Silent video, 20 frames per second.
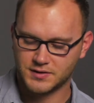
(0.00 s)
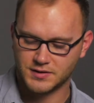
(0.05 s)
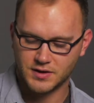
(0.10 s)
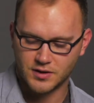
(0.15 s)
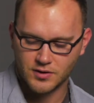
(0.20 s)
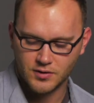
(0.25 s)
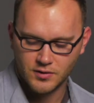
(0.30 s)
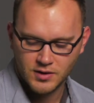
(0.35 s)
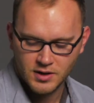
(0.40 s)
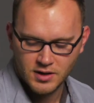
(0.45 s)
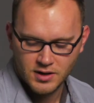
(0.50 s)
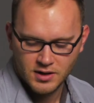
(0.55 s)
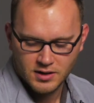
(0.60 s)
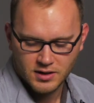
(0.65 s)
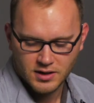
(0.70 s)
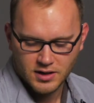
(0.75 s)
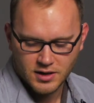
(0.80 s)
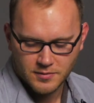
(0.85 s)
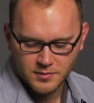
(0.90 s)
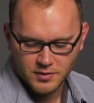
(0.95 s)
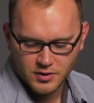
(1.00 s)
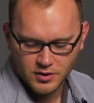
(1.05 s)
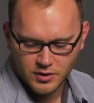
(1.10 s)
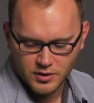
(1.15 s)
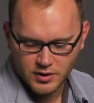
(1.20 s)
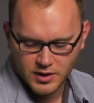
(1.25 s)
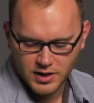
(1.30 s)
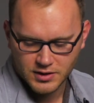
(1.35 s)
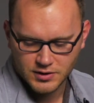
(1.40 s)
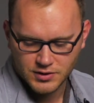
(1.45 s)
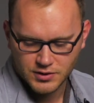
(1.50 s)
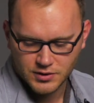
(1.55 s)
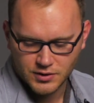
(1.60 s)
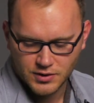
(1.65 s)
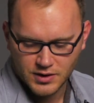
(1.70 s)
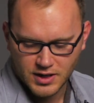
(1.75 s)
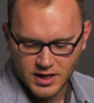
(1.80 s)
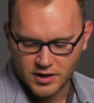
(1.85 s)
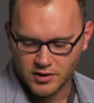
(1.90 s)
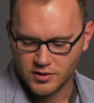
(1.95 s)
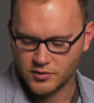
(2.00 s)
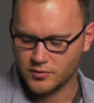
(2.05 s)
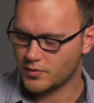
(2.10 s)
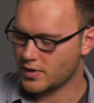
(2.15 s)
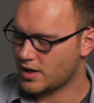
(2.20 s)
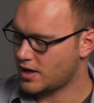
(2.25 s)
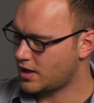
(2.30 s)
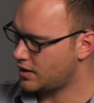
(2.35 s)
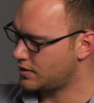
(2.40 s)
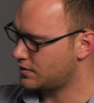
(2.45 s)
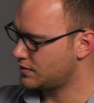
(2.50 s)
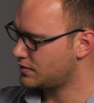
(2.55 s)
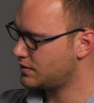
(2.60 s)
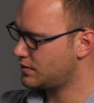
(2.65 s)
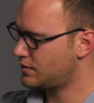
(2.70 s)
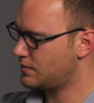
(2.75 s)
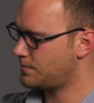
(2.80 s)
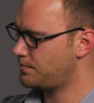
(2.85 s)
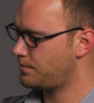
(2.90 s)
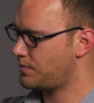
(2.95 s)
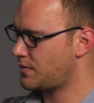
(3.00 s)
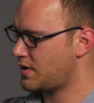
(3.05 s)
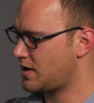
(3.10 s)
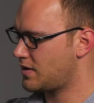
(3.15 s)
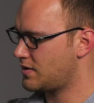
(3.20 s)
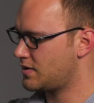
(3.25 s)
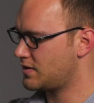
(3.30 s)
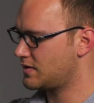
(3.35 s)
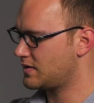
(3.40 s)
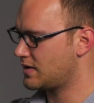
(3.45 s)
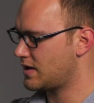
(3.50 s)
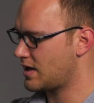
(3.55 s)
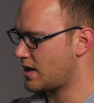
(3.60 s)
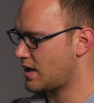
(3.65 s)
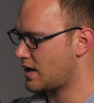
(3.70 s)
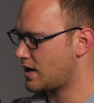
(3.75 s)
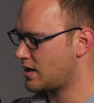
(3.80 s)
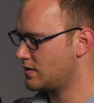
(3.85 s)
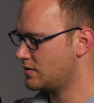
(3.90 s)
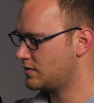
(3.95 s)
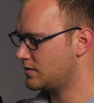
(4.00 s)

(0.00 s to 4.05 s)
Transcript: So I'm gonna go ahead and show you kind of the range on this guy.